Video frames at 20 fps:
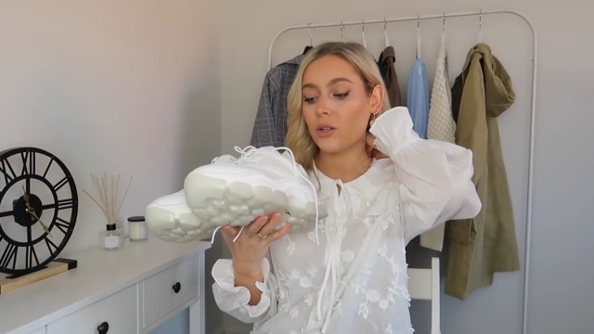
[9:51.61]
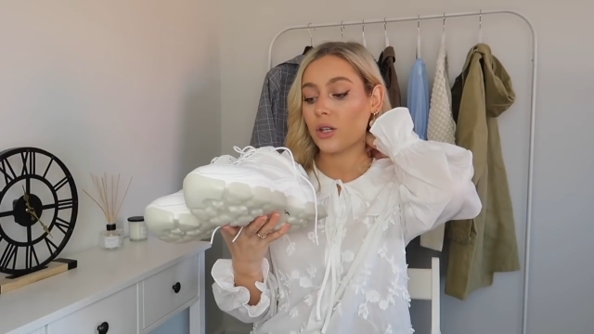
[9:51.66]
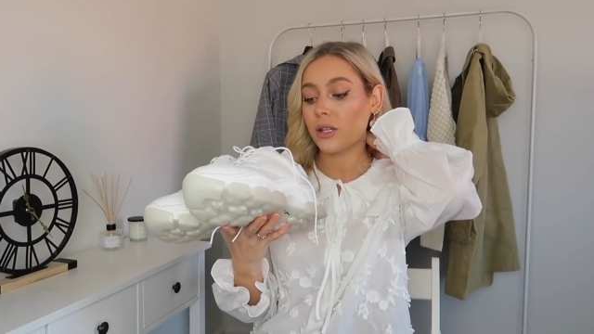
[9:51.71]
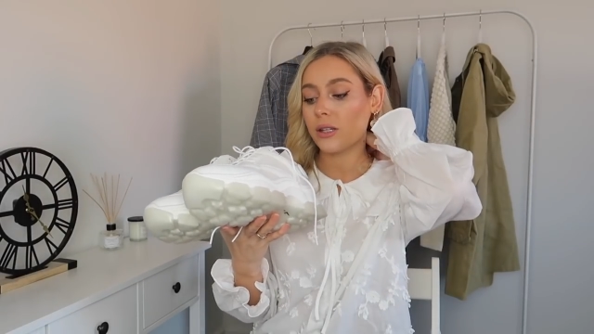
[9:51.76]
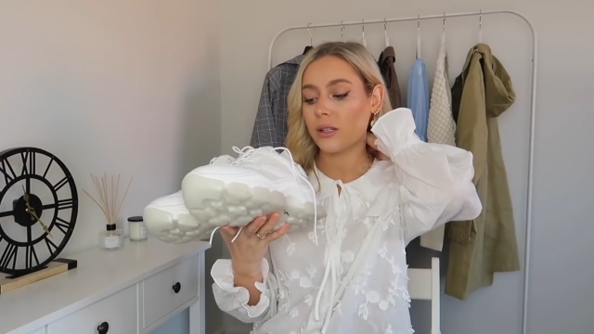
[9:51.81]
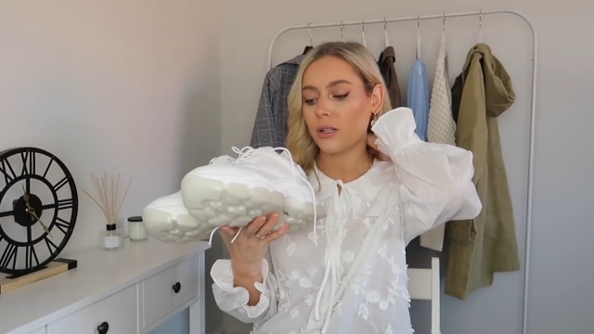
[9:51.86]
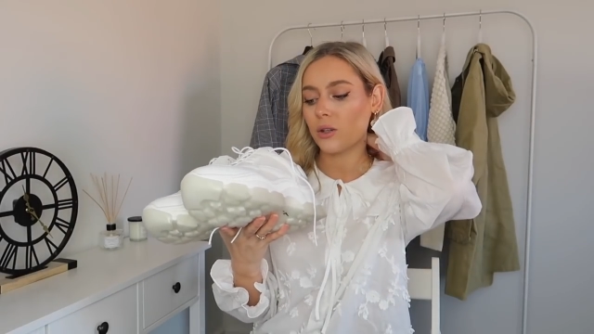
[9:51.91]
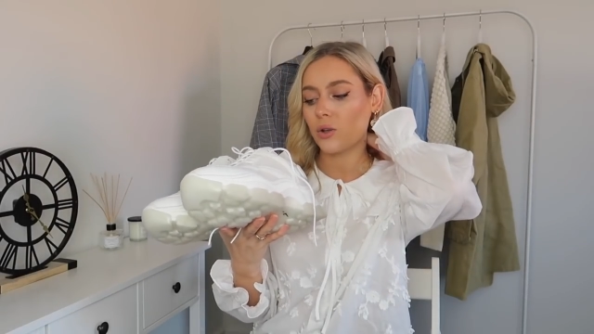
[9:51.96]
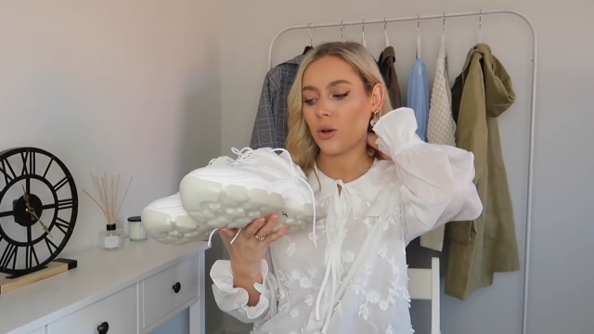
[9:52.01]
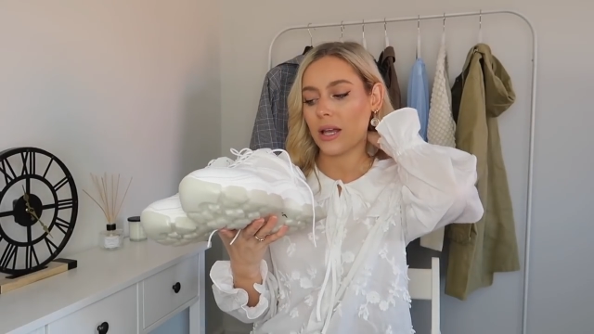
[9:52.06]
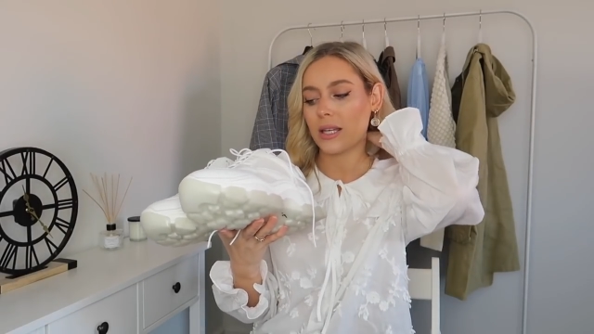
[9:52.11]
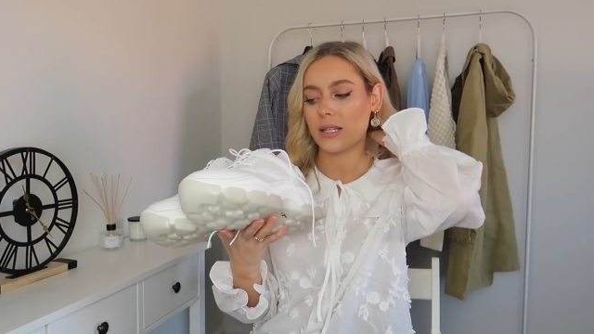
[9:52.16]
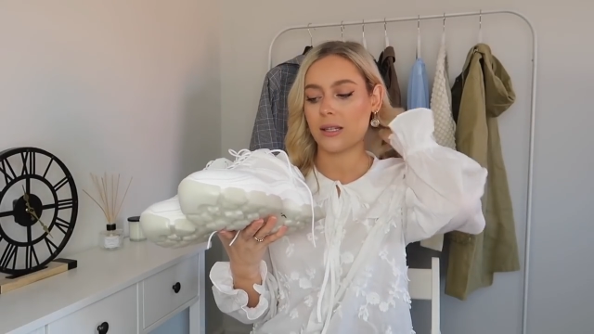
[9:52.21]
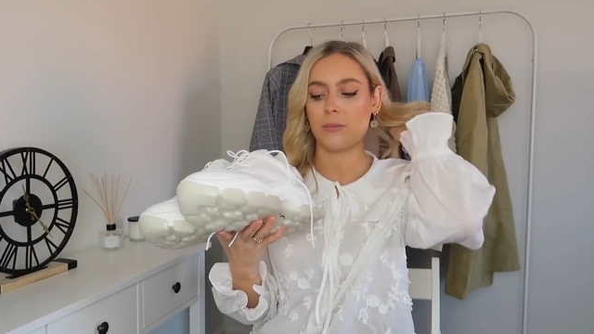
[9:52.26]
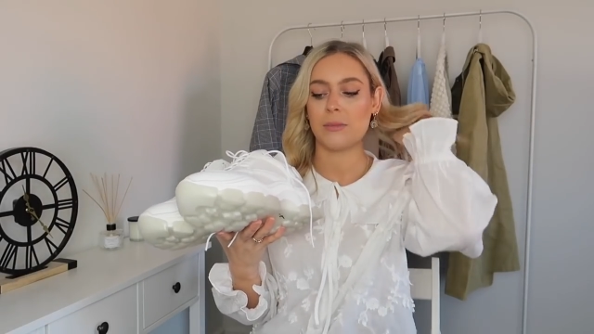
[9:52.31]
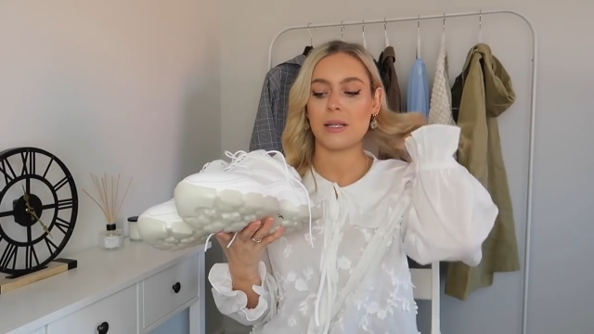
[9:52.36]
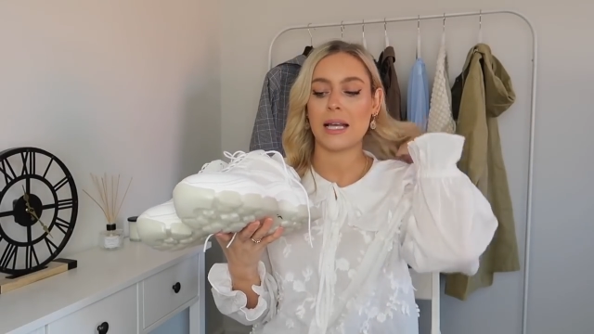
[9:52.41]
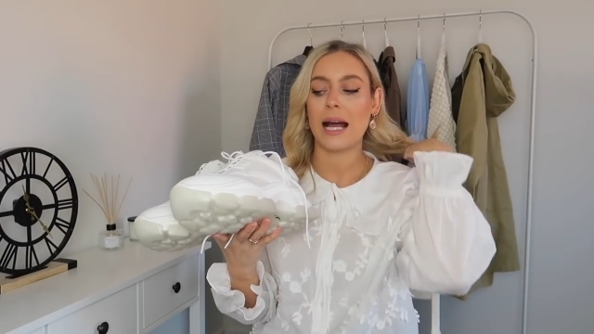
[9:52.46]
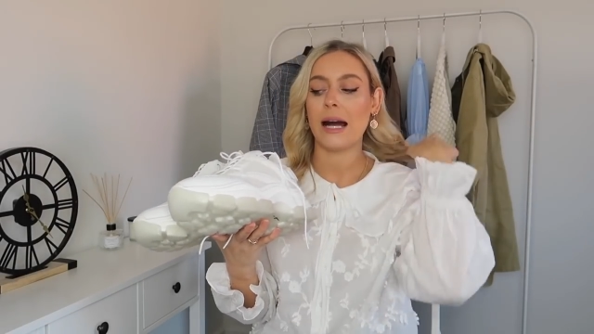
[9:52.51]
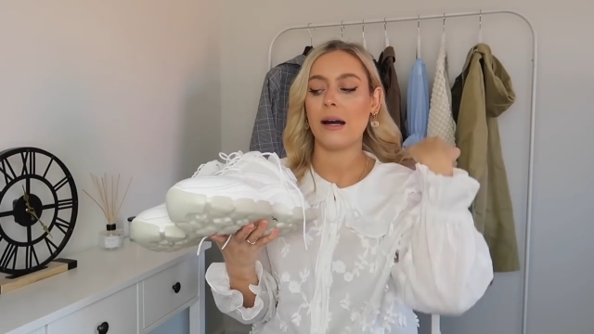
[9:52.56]
just to dress
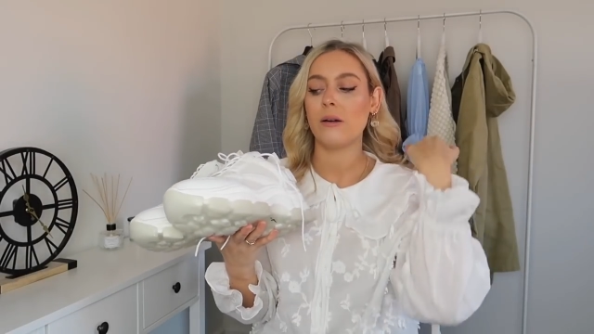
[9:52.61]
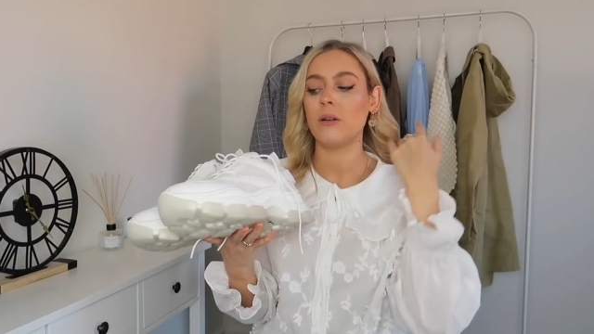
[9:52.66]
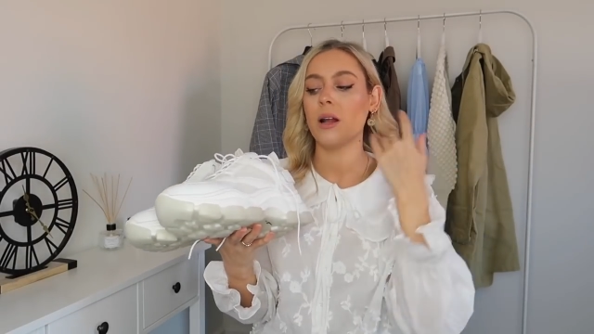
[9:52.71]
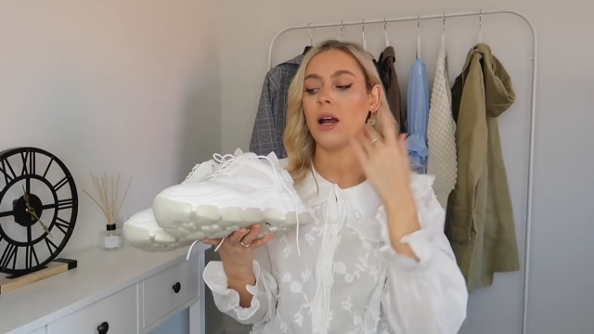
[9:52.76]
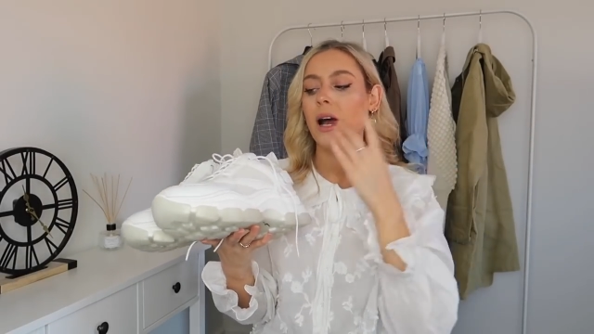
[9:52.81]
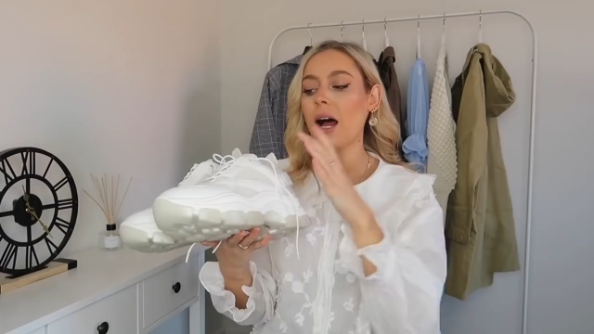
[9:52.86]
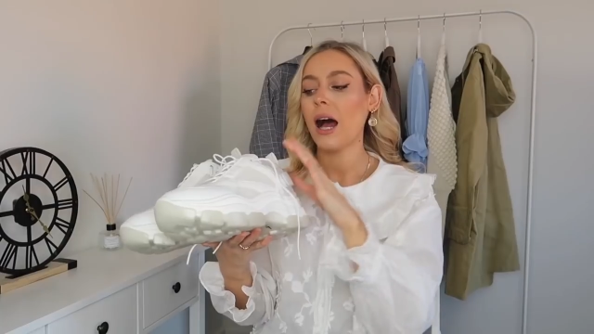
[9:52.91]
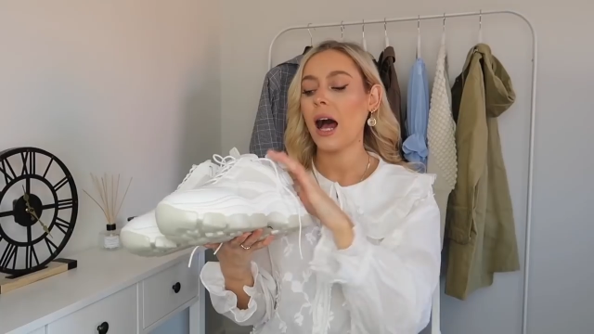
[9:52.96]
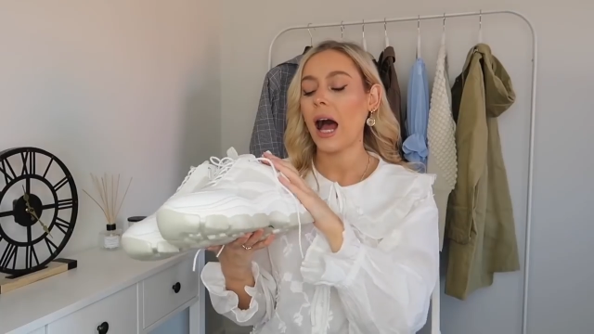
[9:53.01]
them down.